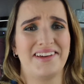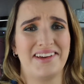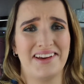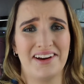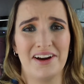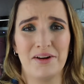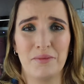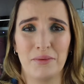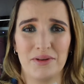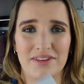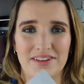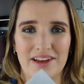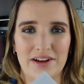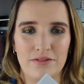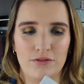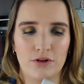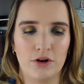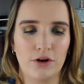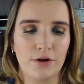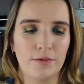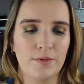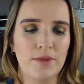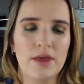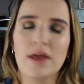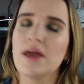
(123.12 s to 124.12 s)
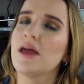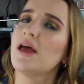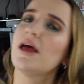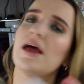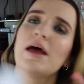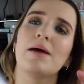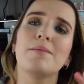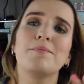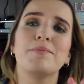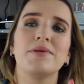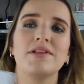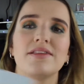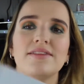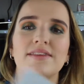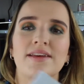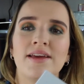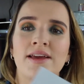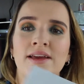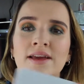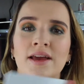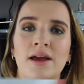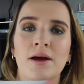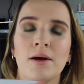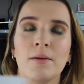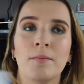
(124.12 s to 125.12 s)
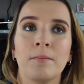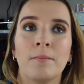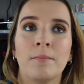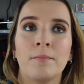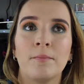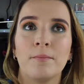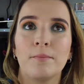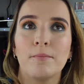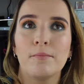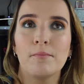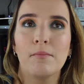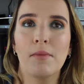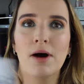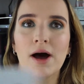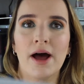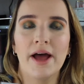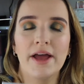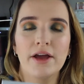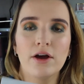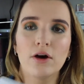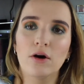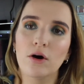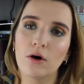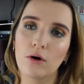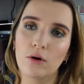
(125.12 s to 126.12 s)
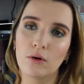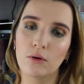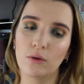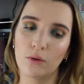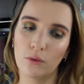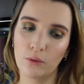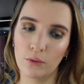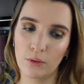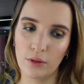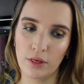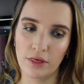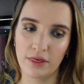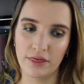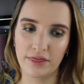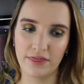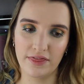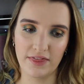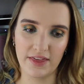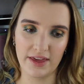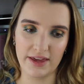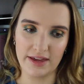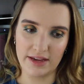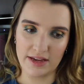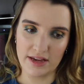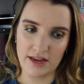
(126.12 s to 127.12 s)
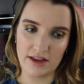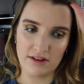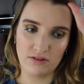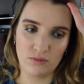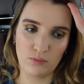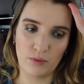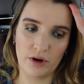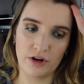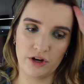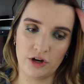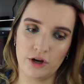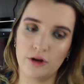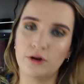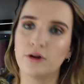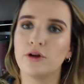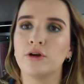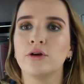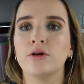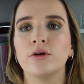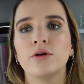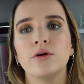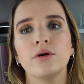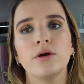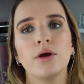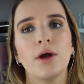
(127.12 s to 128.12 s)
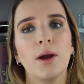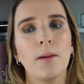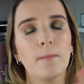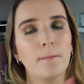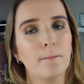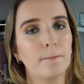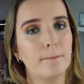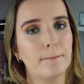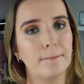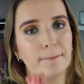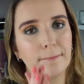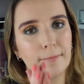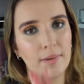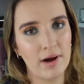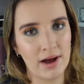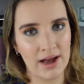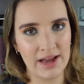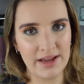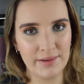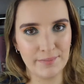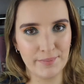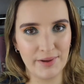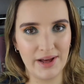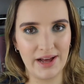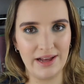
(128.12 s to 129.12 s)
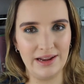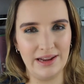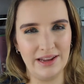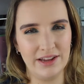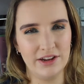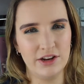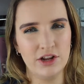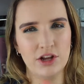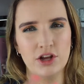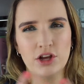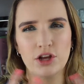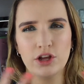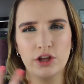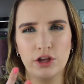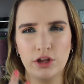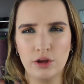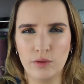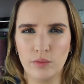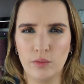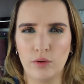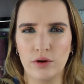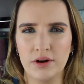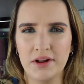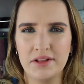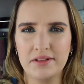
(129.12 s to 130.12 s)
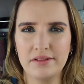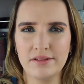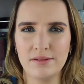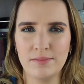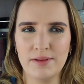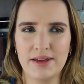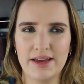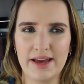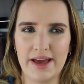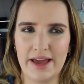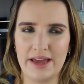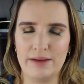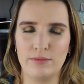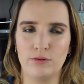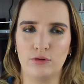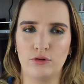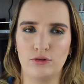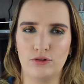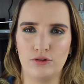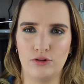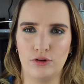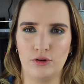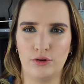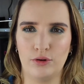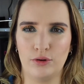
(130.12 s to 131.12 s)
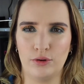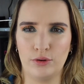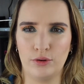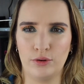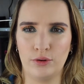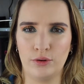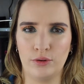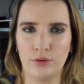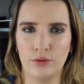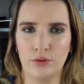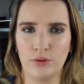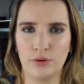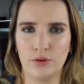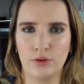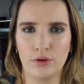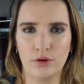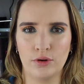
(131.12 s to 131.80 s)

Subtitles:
God, was I wrong. But see, my whole thing is when you buy a palette, you want it to be able to